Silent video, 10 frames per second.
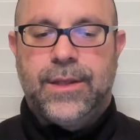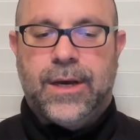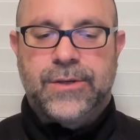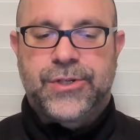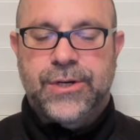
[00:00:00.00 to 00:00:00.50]

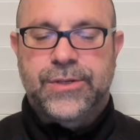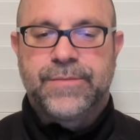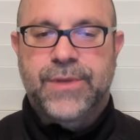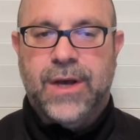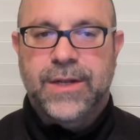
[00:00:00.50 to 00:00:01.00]
I'll share
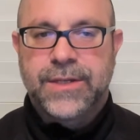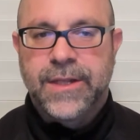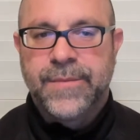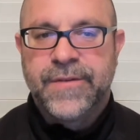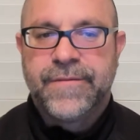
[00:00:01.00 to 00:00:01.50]
some thoughts and
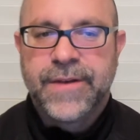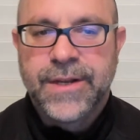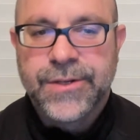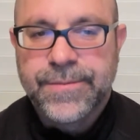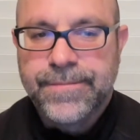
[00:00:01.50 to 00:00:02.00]
let me
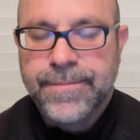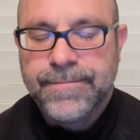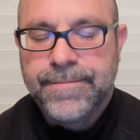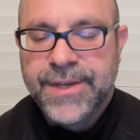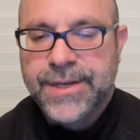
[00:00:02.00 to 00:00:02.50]
finish,
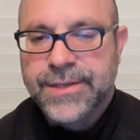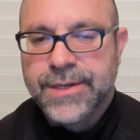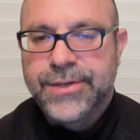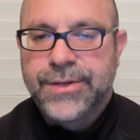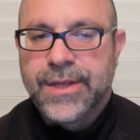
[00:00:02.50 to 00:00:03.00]
because
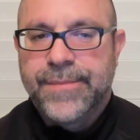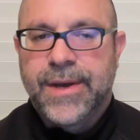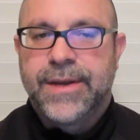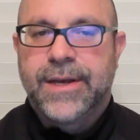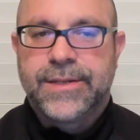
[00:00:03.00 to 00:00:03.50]
initially they
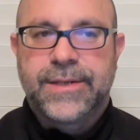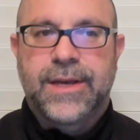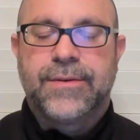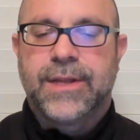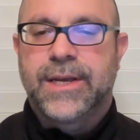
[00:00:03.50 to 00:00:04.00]
might not
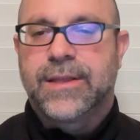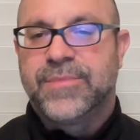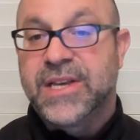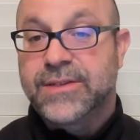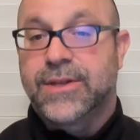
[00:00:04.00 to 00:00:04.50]
sound like the
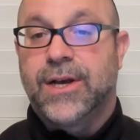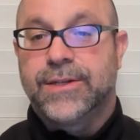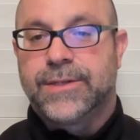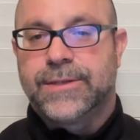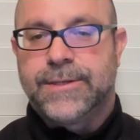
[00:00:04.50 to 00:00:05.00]
best
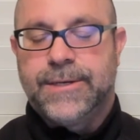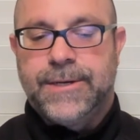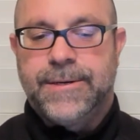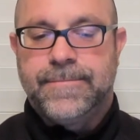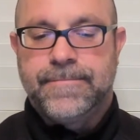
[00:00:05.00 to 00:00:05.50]
thoughts,
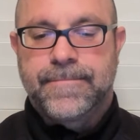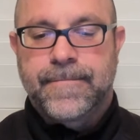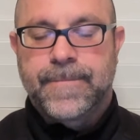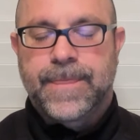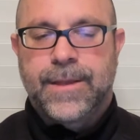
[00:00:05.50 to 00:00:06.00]

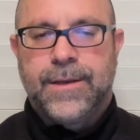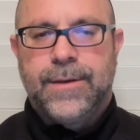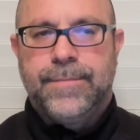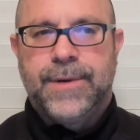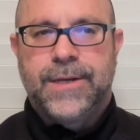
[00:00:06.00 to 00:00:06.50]

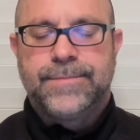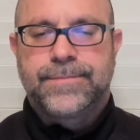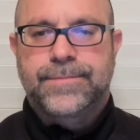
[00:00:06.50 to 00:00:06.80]
but